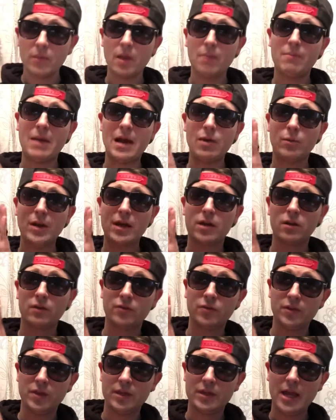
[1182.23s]
My record
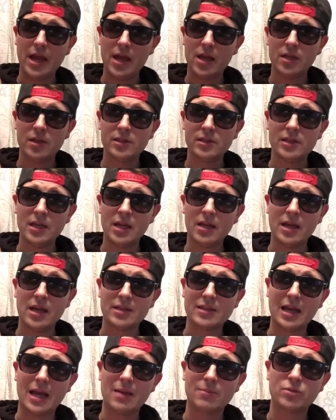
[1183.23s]
for the day, seeing
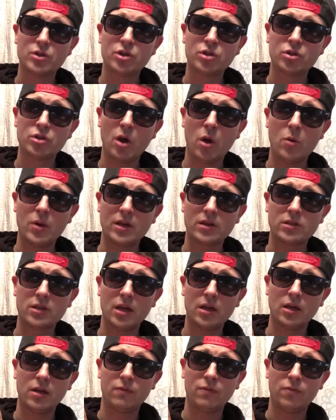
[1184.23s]
as I am so
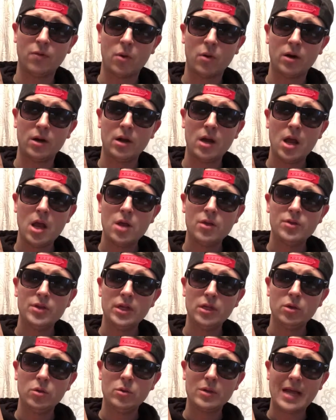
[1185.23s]
excited for
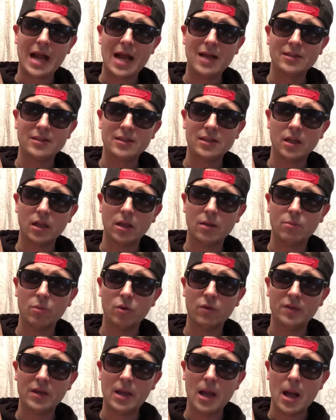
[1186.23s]
the new Godzilla
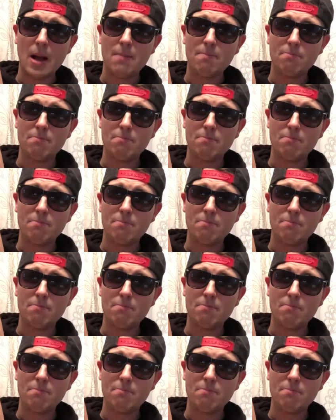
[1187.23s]
movie.